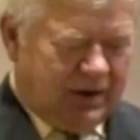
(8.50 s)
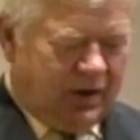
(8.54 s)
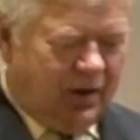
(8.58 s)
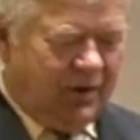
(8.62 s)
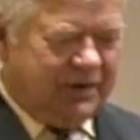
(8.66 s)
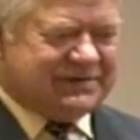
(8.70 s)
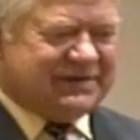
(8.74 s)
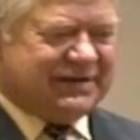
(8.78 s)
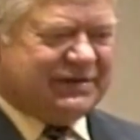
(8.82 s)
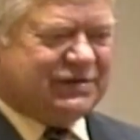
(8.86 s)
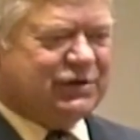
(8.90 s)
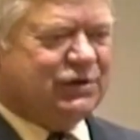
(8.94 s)

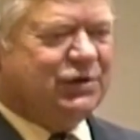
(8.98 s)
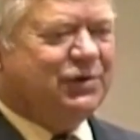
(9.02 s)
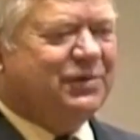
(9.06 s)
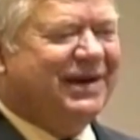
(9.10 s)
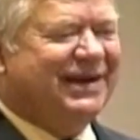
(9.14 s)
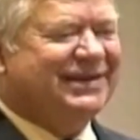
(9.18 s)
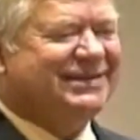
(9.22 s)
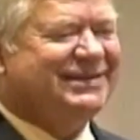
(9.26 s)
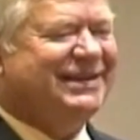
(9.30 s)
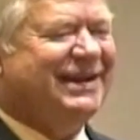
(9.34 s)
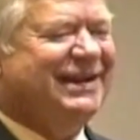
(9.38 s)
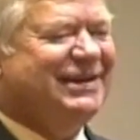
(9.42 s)
"Oh, is this a new
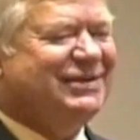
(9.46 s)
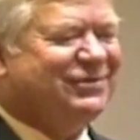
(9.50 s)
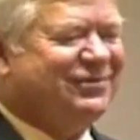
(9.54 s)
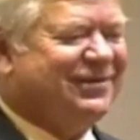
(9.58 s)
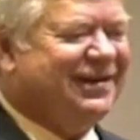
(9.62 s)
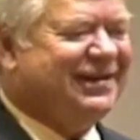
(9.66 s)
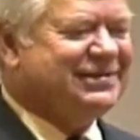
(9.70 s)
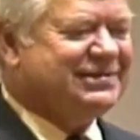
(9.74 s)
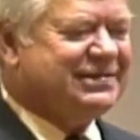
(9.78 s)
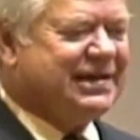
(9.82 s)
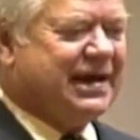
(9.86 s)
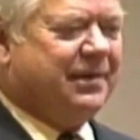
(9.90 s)
S&A
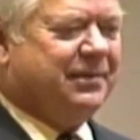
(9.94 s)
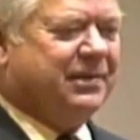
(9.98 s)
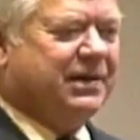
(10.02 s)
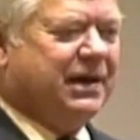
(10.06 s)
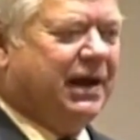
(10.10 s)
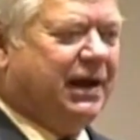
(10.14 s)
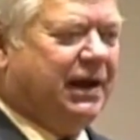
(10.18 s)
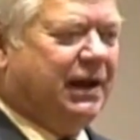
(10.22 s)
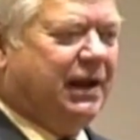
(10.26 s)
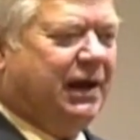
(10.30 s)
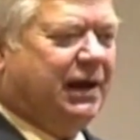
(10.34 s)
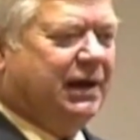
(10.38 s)
screen stamp
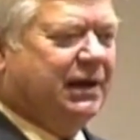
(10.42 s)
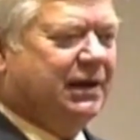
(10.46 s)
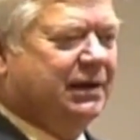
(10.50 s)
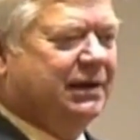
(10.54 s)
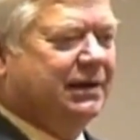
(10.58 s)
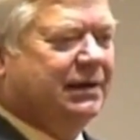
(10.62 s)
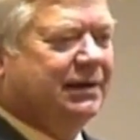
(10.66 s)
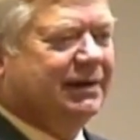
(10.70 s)
catalog?"